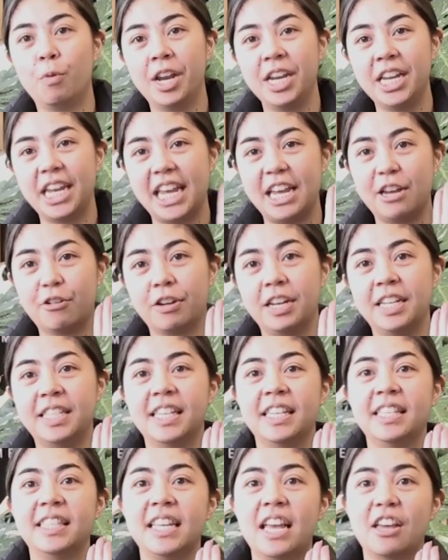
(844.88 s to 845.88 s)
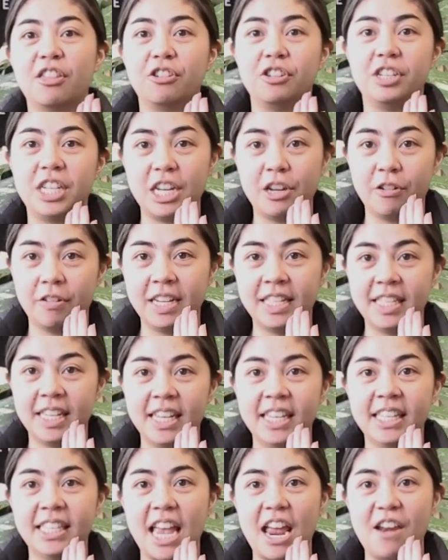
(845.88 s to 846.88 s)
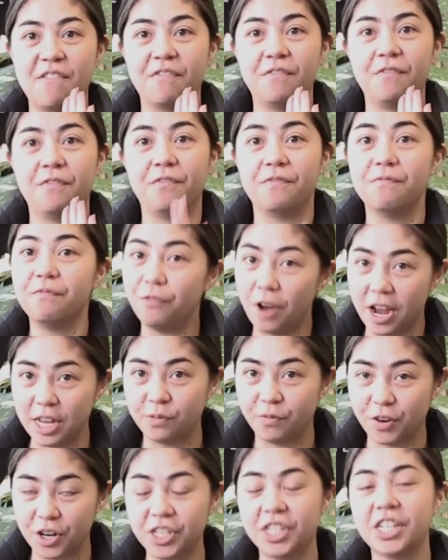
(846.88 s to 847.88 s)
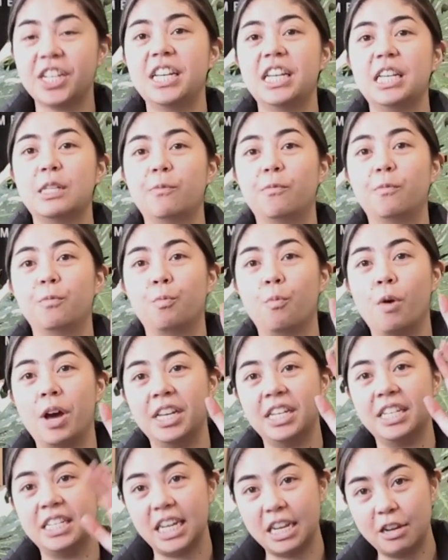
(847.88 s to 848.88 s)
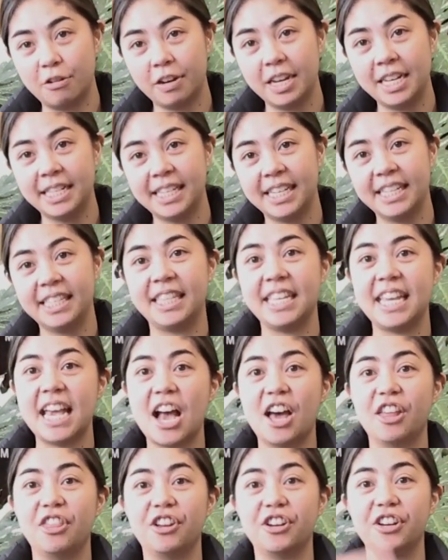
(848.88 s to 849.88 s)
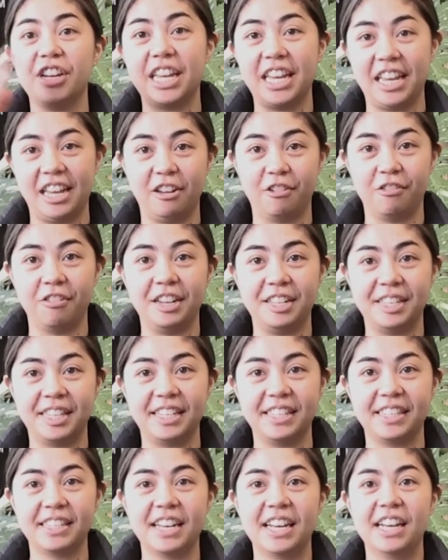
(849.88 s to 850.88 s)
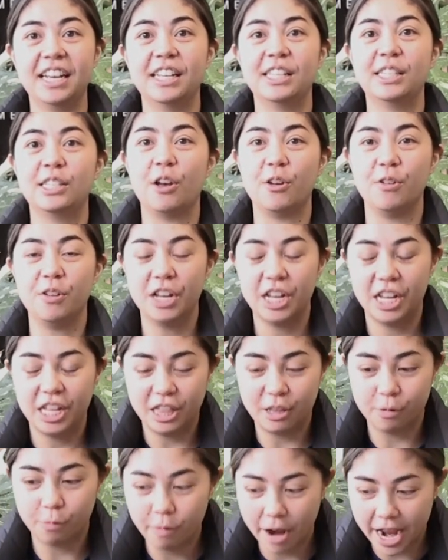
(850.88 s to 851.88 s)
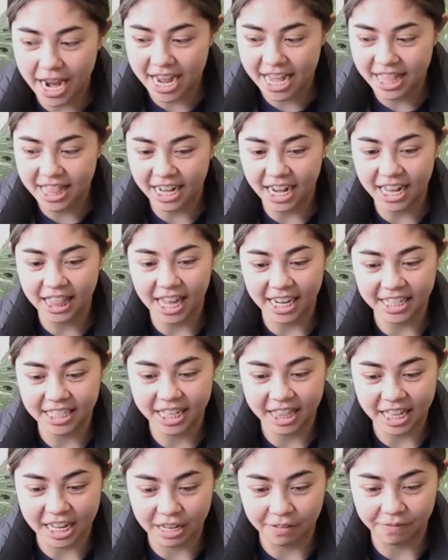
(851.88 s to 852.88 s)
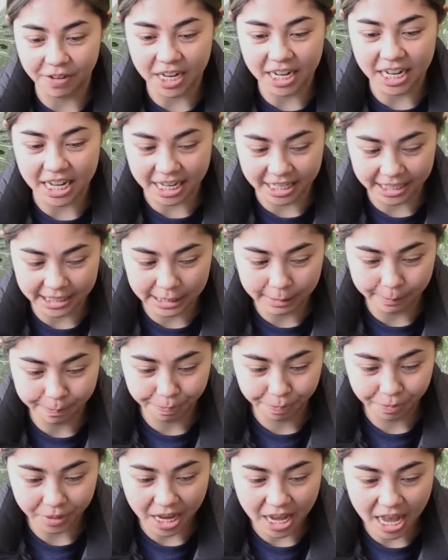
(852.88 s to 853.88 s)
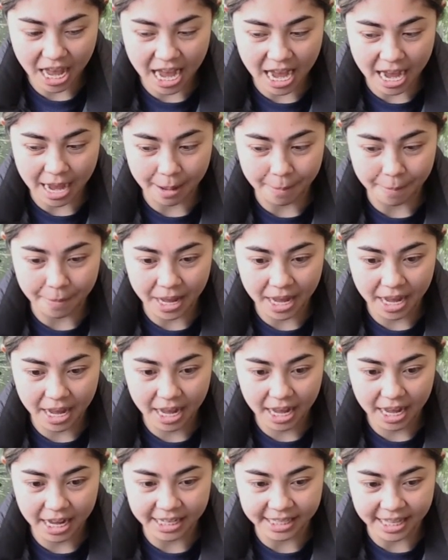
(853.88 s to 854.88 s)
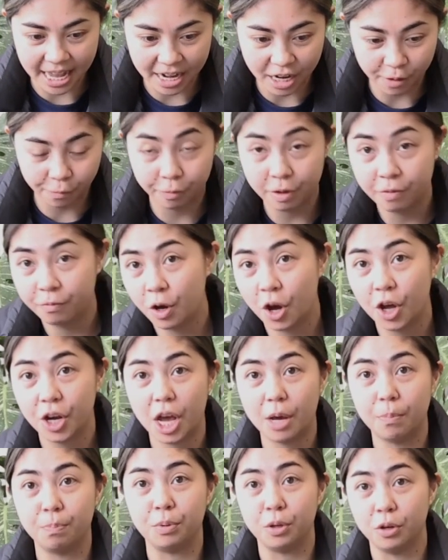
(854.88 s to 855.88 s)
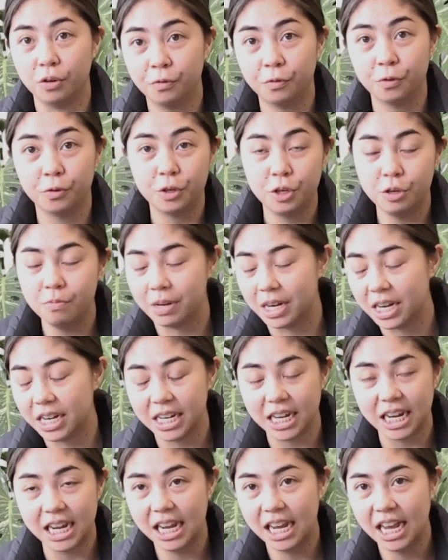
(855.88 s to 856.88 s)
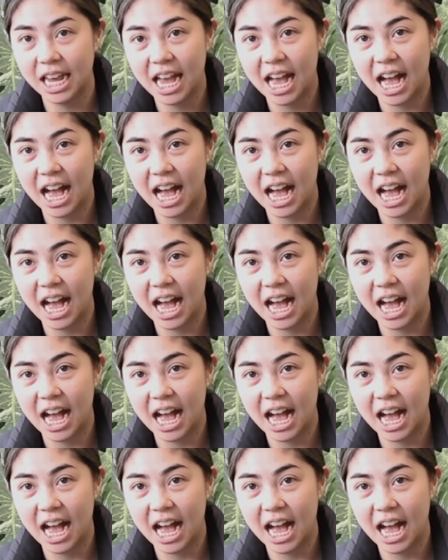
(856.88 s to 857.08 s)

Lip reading: one increases, the other decreases, and vice versa is one decreases, the other increases. So the way that I like to think of it is that if we've got beautiful humidity,